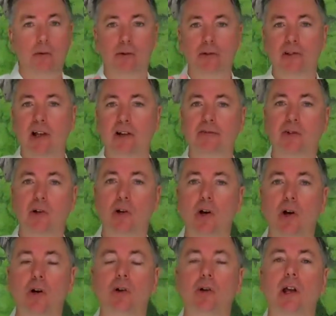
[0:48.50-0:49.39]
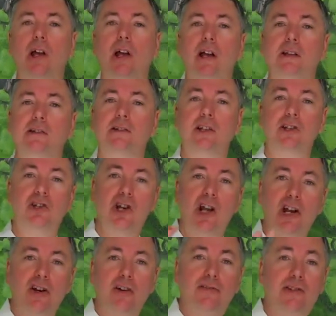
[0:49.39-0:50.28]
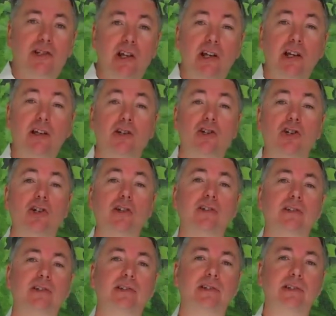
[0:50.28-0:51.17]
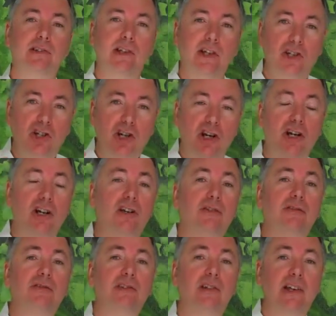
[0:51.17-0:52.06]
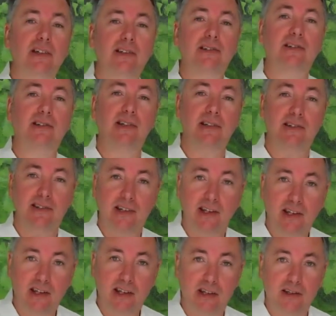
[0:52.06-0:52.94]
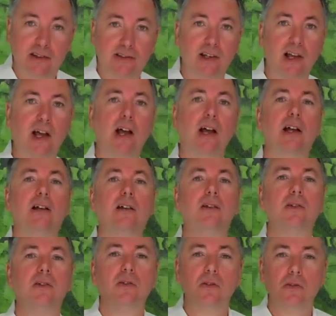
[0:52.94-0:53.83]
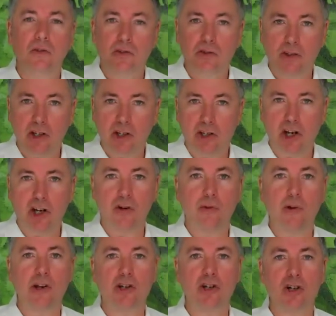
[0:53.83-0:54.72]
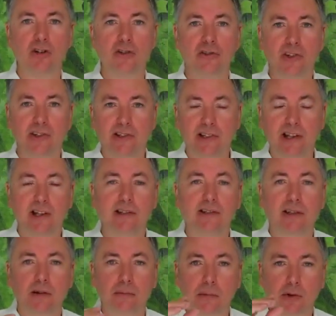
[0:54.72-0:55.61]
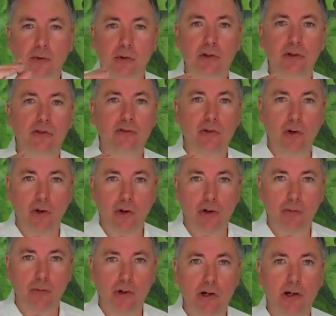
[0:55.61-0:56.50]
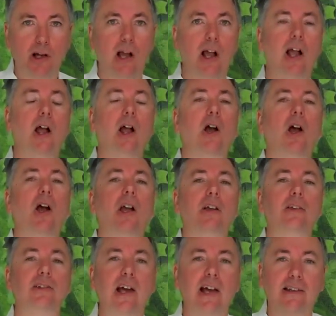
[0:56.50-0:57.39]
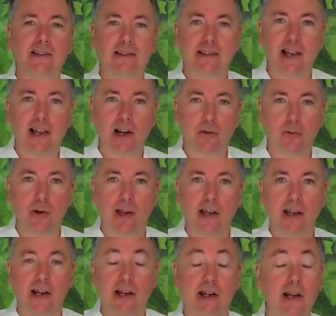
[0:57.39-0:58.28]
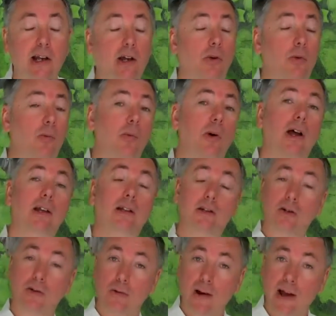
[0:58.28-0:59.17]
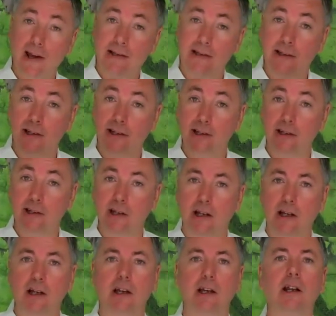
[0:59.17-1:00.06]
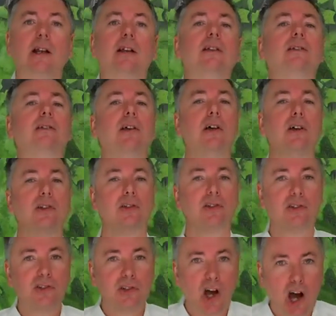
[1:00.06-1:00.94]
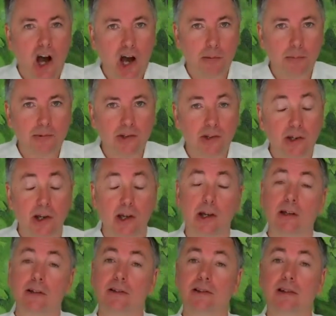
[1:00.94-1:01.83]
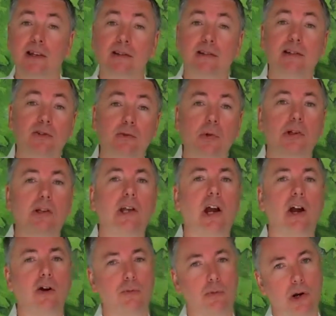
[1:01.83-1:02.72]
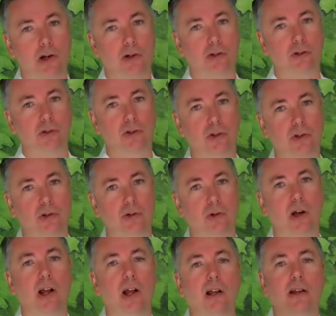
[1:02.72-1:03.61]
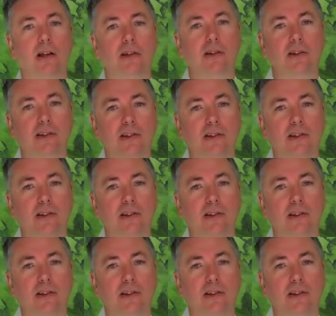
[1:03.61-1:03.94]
was left alone, degenerative changes, degenerative disc disease, degeneration of the disc in between the vertebra is accelerated. When corrected, it is stopped. This is what chiropractors do. This